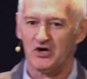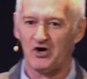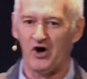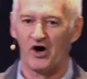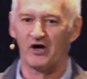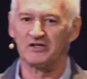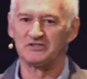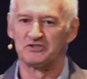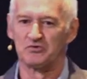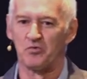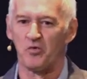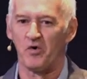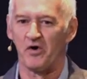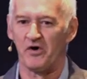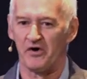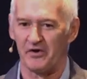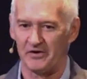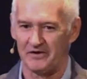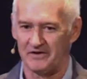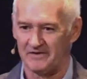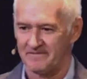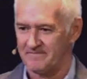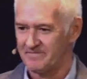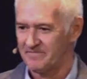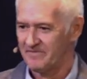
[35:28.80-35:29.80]
God's word.
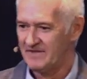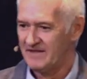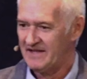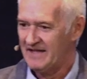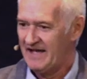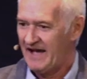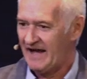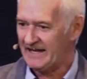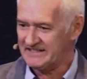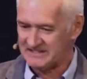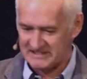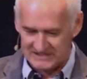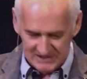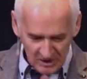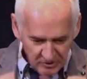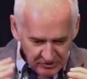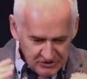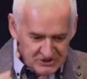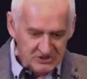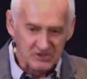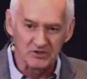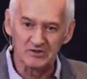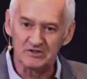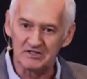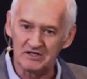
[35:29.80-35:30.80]
A
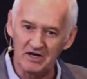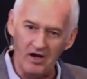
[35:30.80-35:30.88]
social